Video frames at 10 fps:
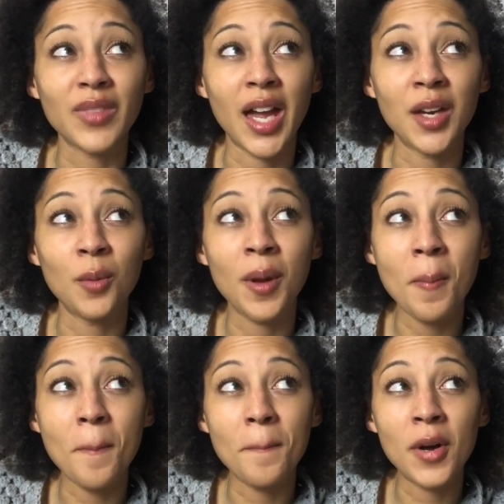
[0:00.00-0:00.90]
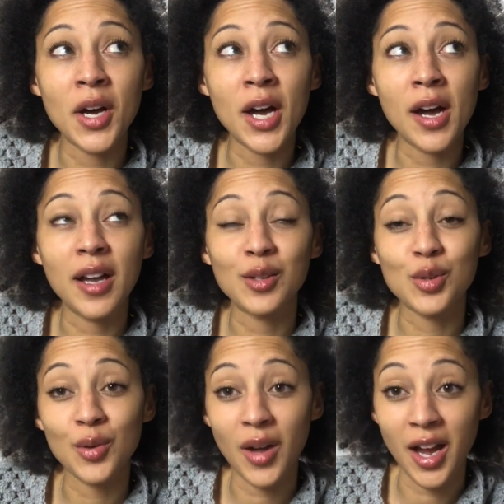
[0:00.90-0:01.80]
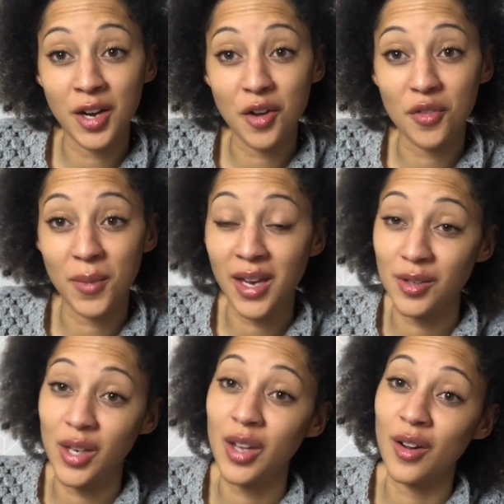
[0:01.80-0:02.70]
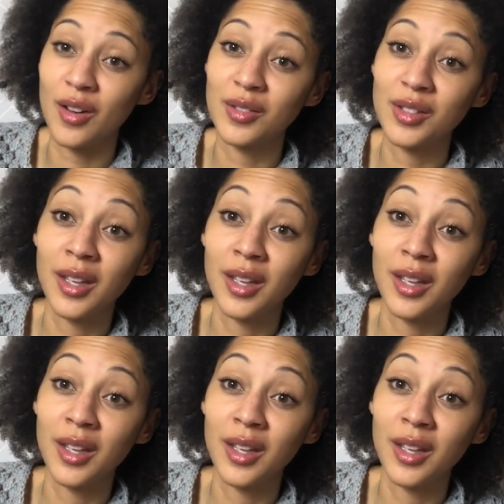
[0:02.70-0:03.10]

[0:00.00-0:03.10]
and I went by and saw Hannah from HG Yarn,